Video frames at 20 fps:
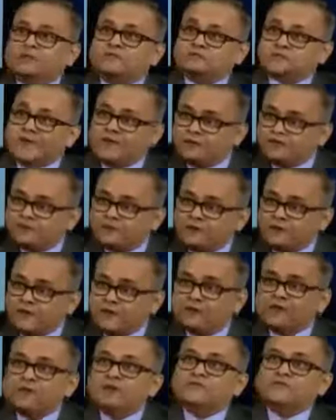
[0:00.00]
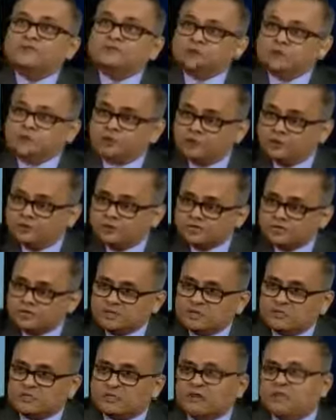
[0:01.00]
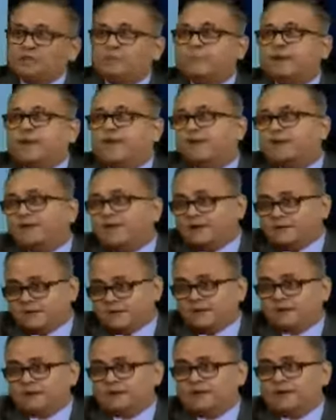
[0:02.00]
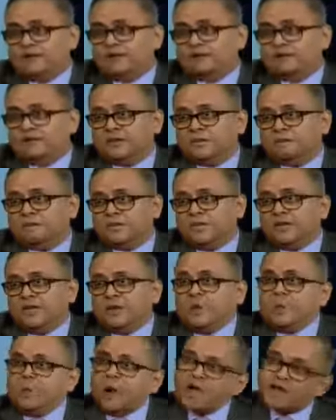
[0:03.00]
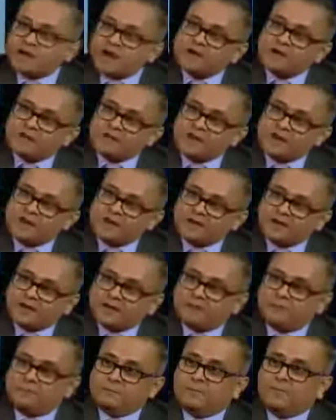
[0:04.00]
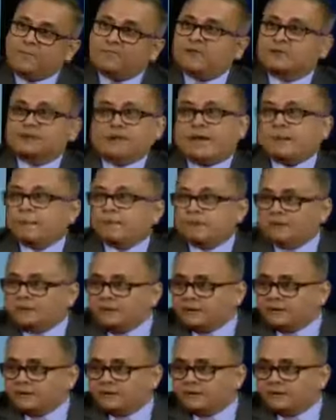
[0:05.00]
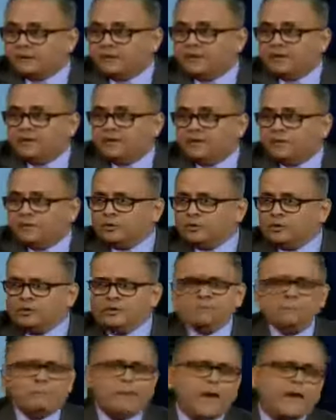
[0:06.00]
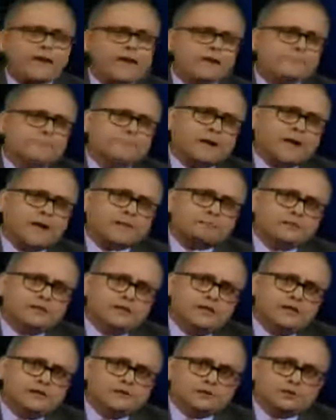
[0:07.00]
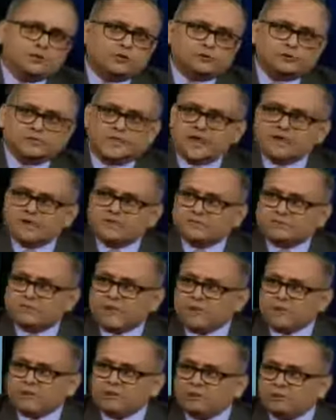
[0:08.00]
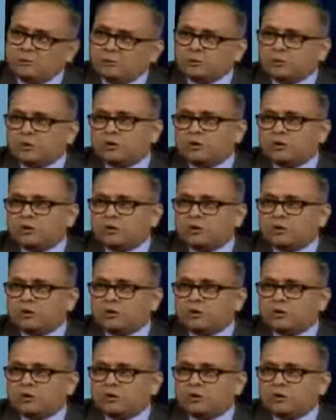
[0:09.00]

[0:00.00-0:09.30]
of Stanford and a few other universities in the Bay Area, you know, mm-hmm. kind of a thing. Mm-hmm. Why can't we make that happen here? Mm-hmm. You know, I mean, barring perhaps an Indian Institute of Science, Bangalore,